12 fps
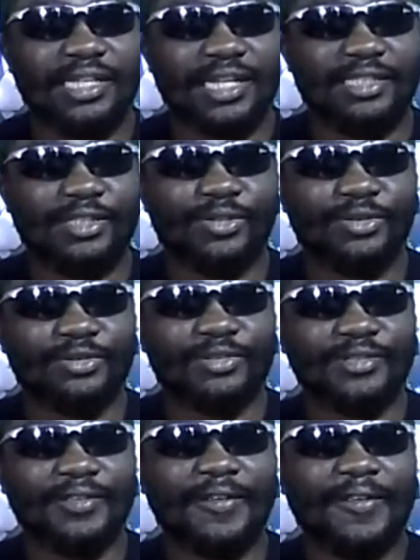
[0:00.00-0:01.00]
I can't
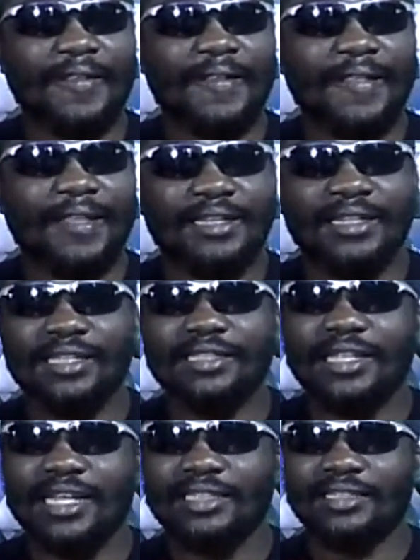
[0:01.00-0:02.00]
really trust
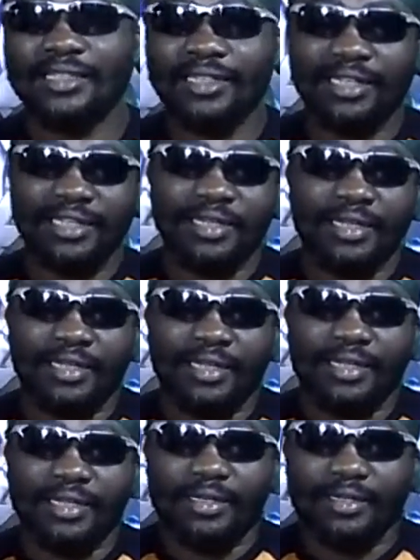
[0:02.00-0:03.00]
these lands,
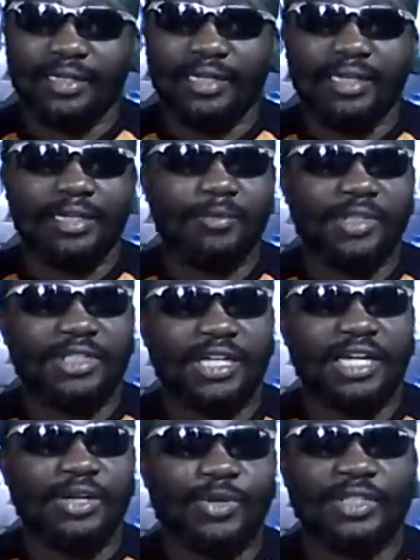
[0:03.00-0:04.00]
These
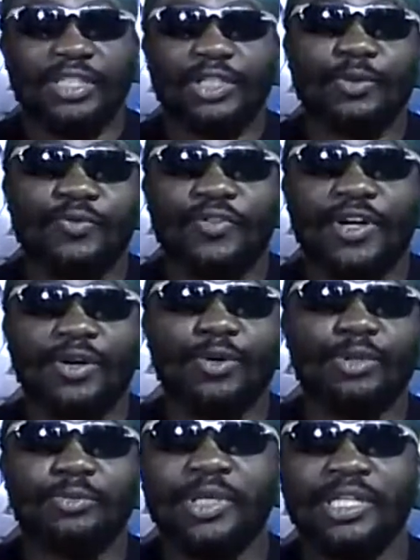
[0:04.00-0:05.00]
lands,
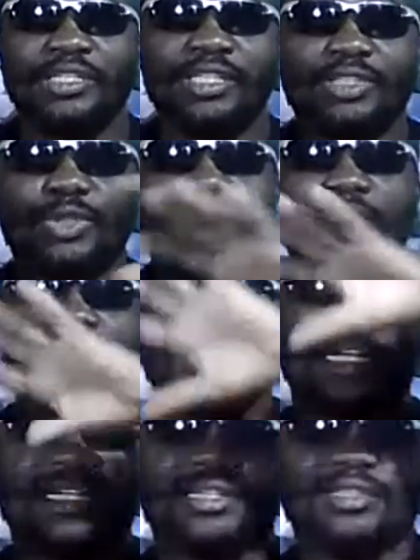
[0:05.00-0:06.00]
enemies always
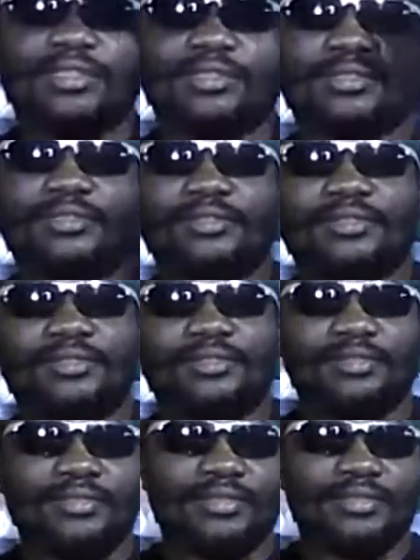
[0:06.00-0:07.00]
set up forward
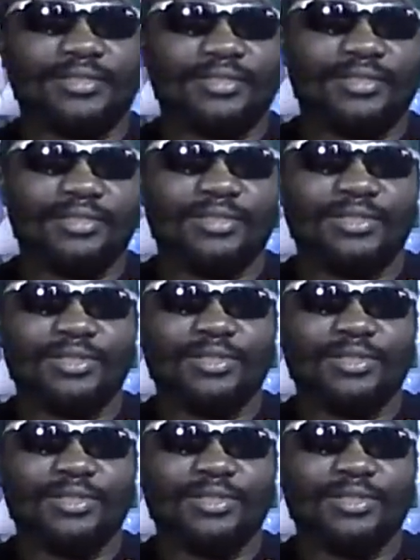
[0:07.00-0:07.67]
bases to attack